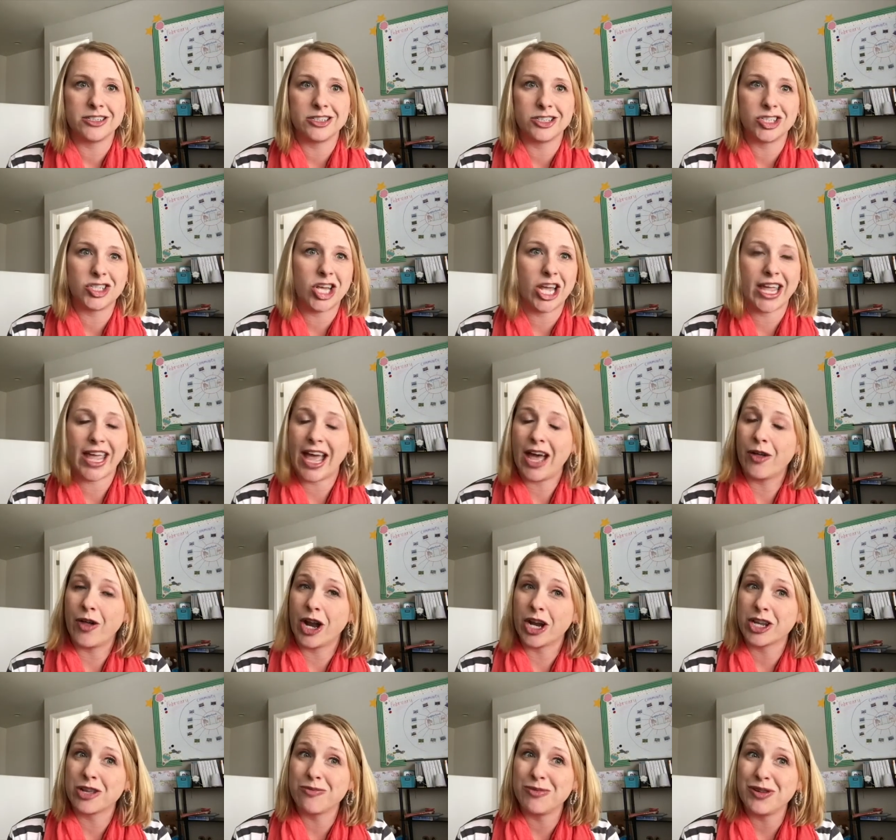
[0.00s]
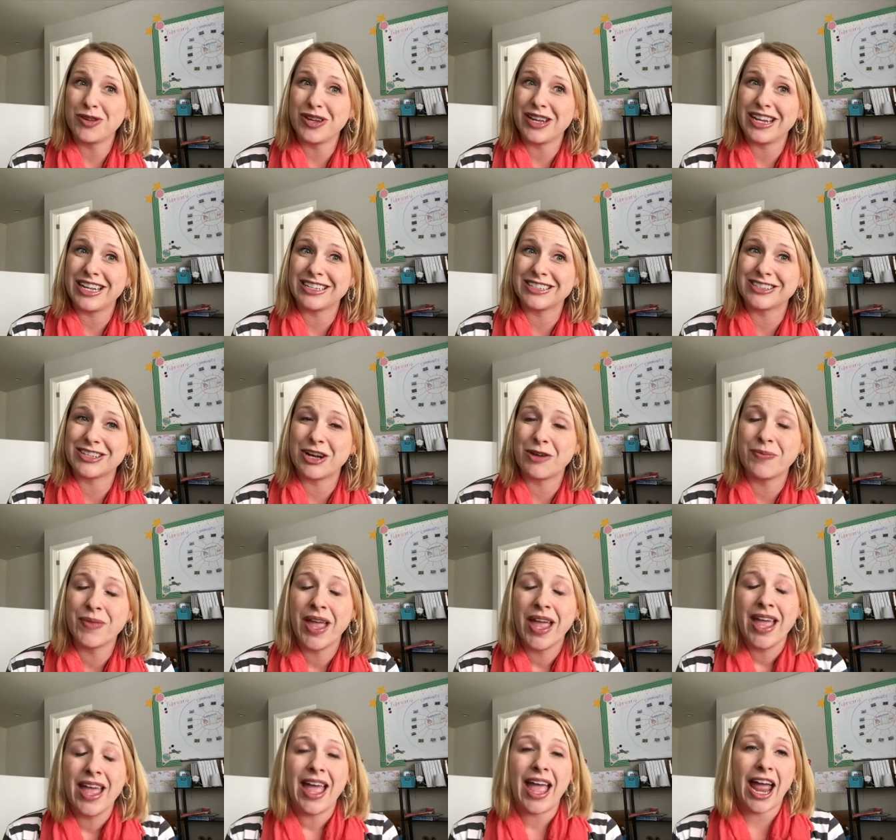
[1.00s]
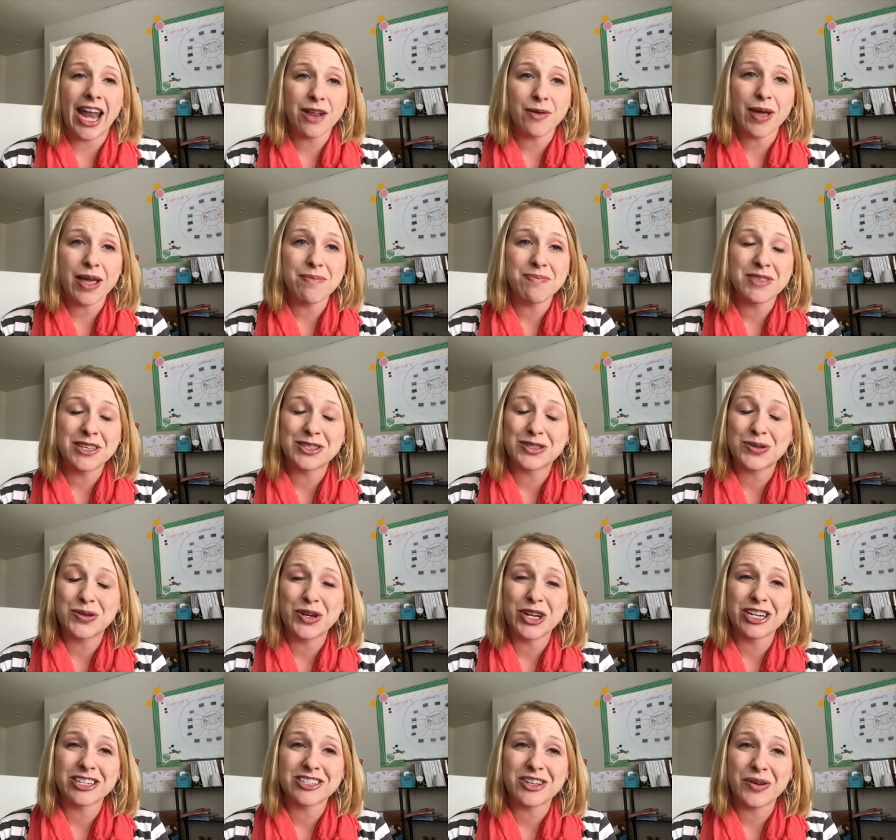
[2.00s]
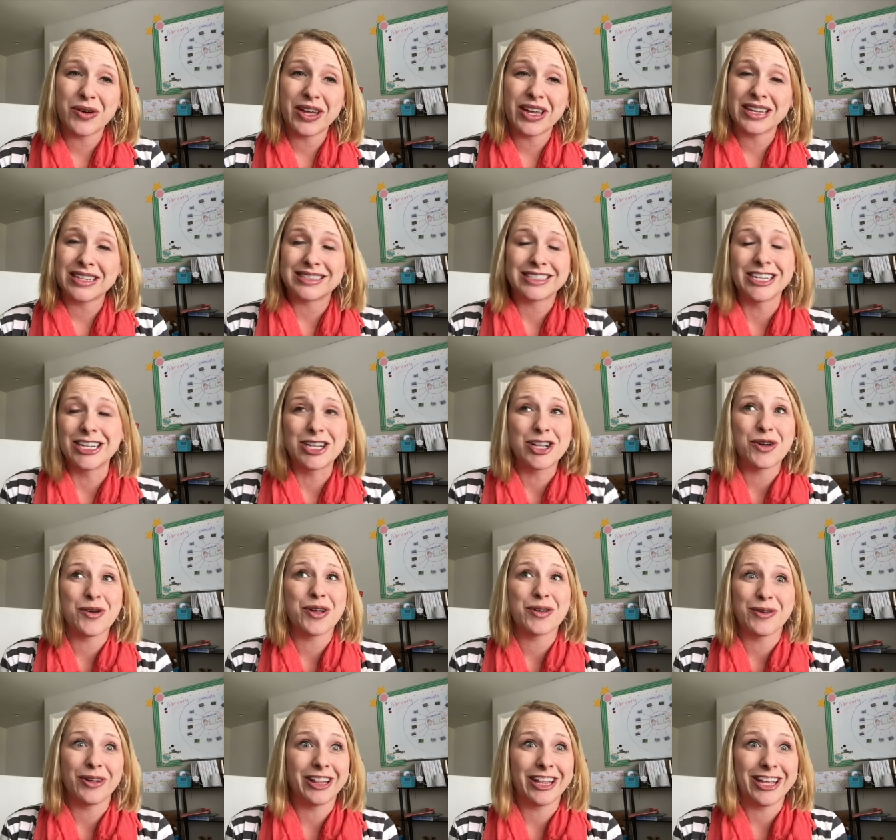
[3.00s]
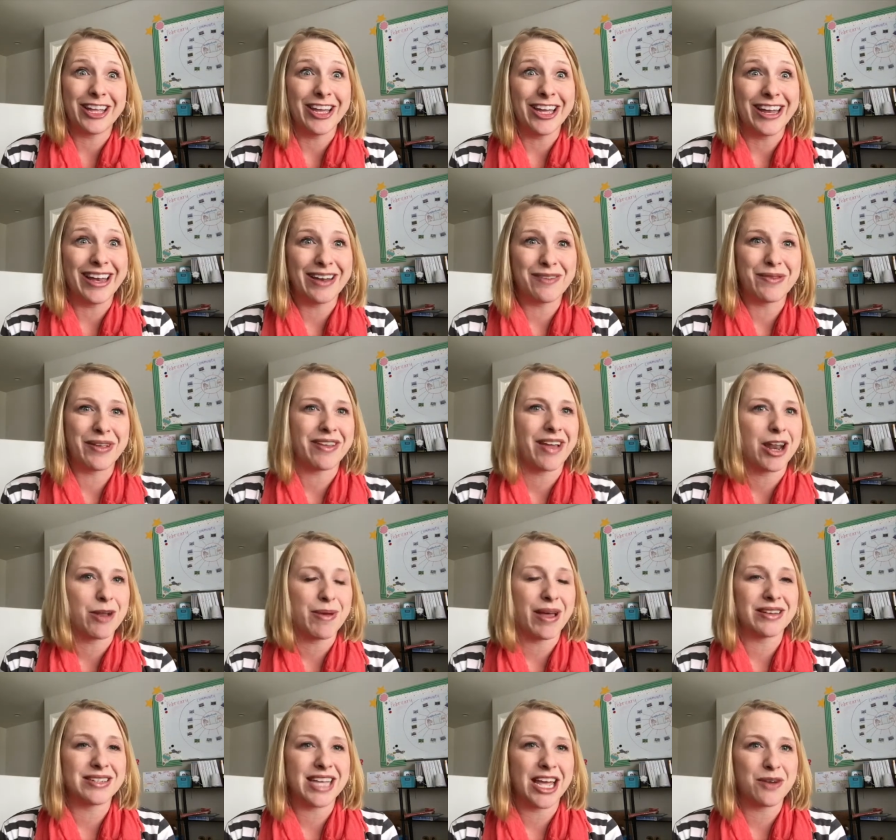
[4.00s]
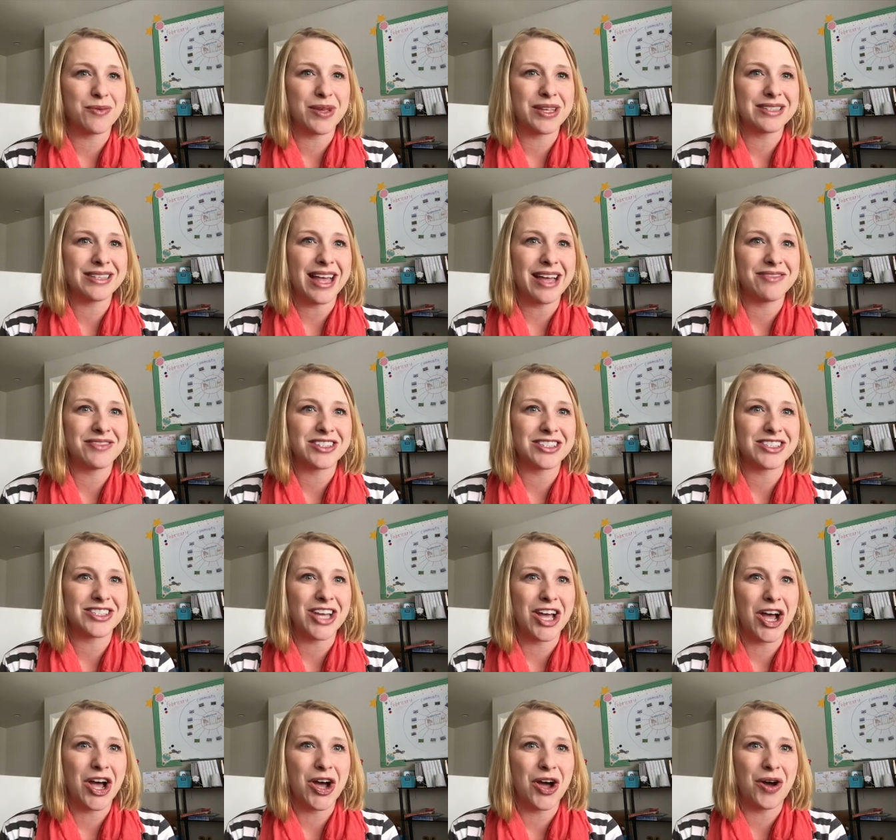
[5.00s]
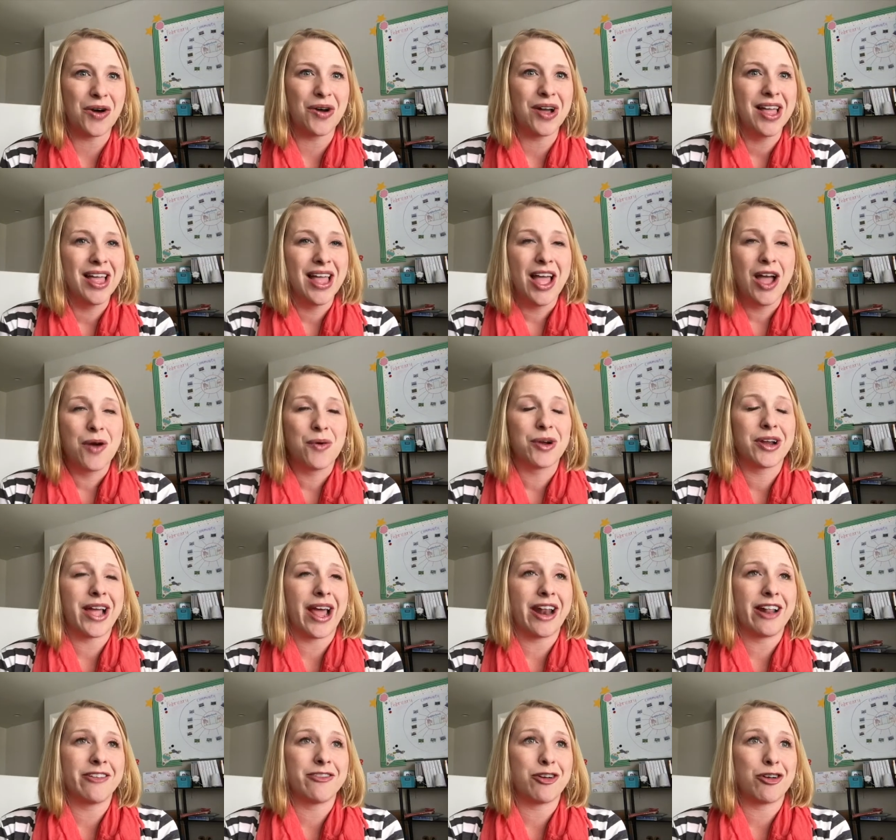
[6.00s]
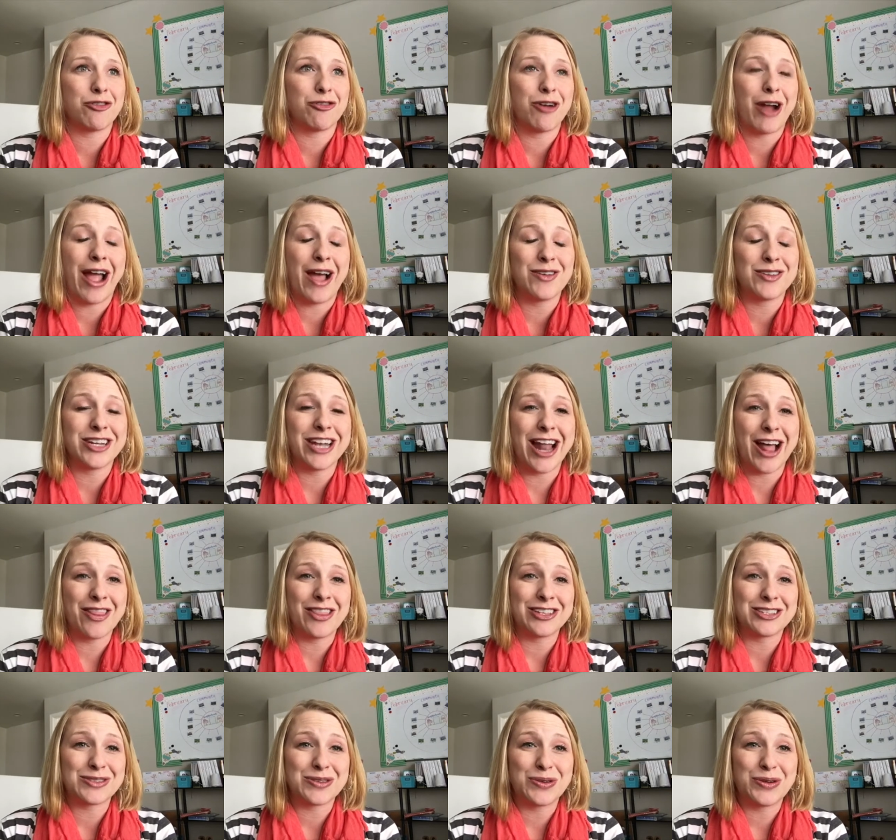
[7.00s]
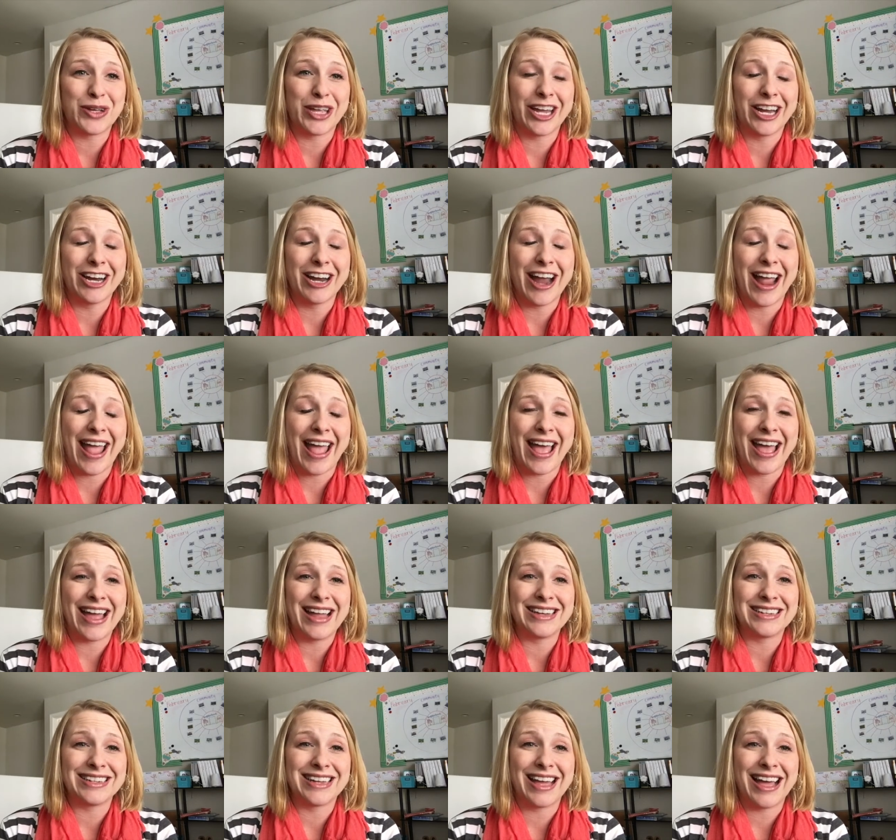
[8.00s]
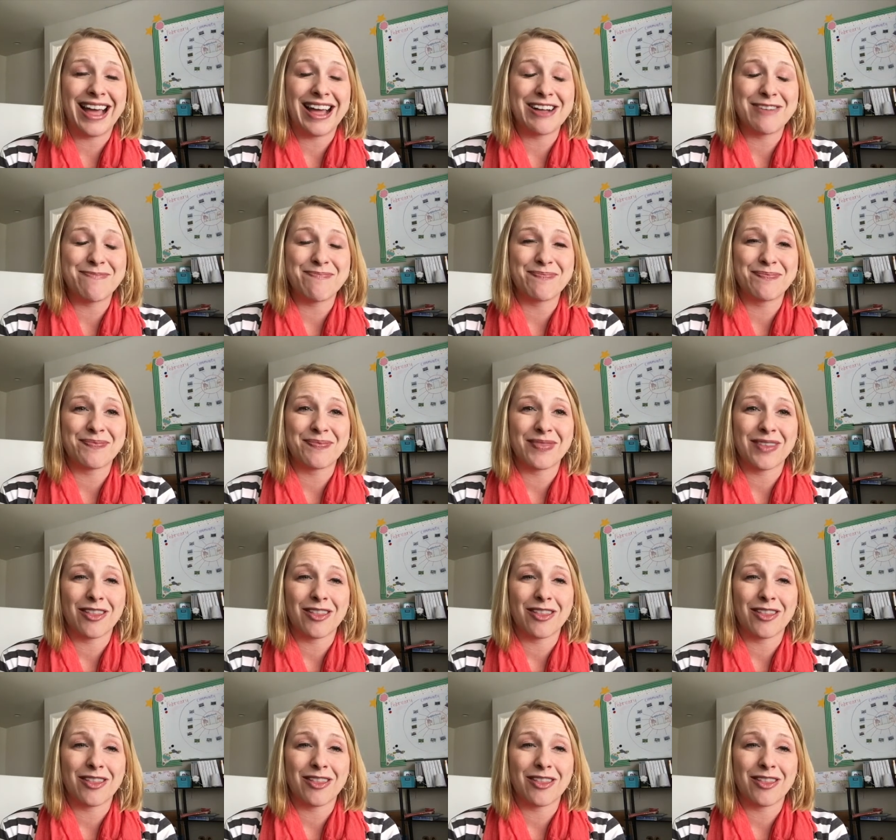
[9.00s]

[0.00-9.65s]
check out our community. So anyway, the school year's still going really good, and we got about 10 weeks left. So we're kind of rounding out the school year, and